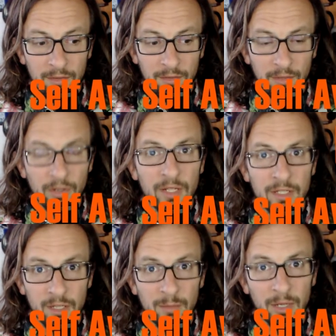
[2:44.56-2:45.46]
your kid's
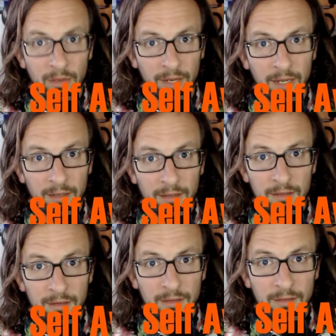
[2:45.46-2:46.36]
going to be all right.
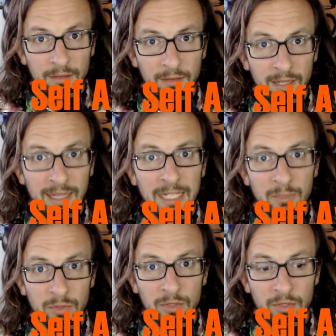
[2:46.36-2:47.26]
And that's
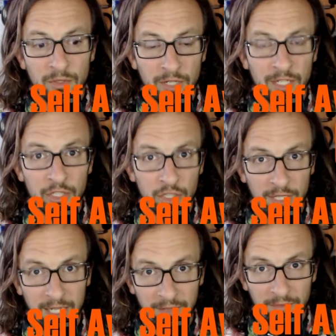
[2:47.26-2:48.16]
what your kid should
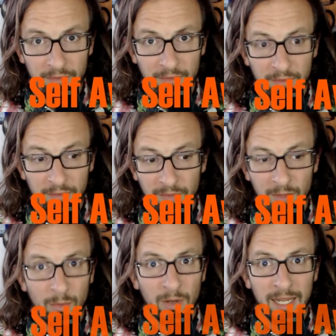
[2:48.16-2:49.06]
have. If they
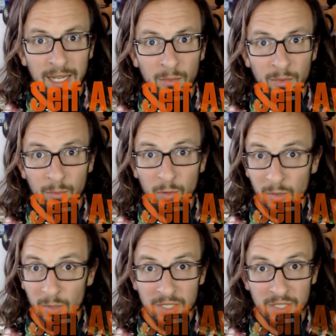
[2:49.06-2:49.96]
walk out with more
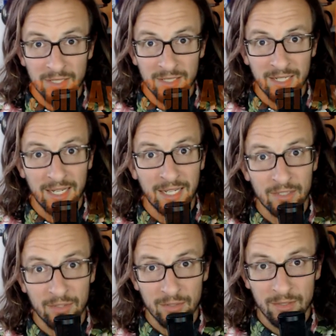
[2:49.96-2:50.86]
questions than
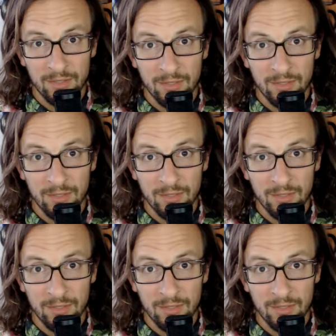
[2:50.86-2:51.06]
answers,